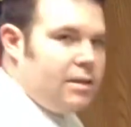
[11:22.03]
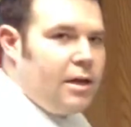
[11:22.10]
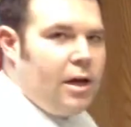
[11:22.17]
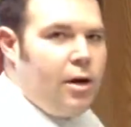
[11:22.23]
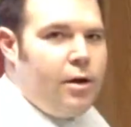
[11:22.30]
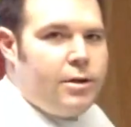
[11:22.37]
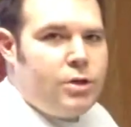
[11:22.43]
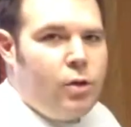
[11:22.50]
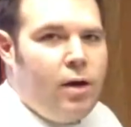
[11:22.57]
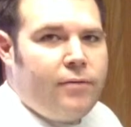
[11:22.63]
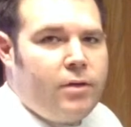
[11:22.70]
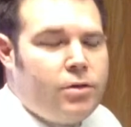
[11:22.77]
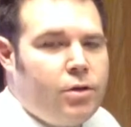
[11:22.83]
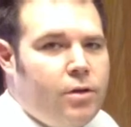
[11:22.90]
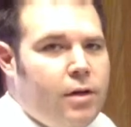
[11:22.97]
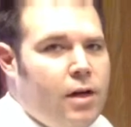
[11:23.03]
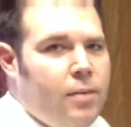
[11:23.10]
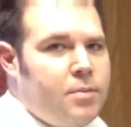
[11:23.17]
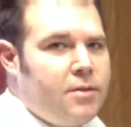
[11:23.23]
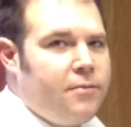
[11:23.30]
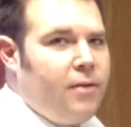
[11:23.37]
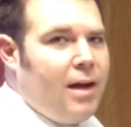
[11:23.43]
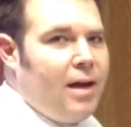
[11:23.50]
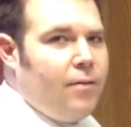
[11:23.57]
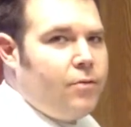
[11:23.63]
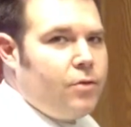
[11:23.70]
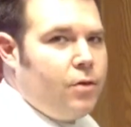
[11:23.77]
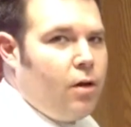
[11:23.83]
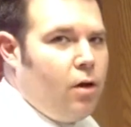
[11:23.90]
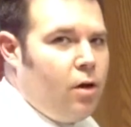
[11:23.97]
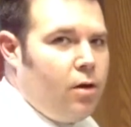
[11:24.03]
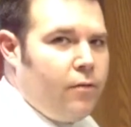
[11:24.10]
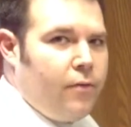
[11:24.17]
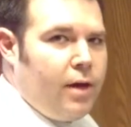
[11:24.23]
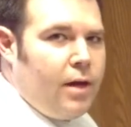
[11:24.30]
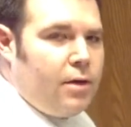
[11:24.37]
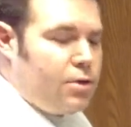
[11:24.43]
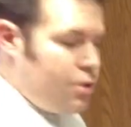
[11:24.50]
carrots. So I'll have to turn it up to 5 to the hard veg,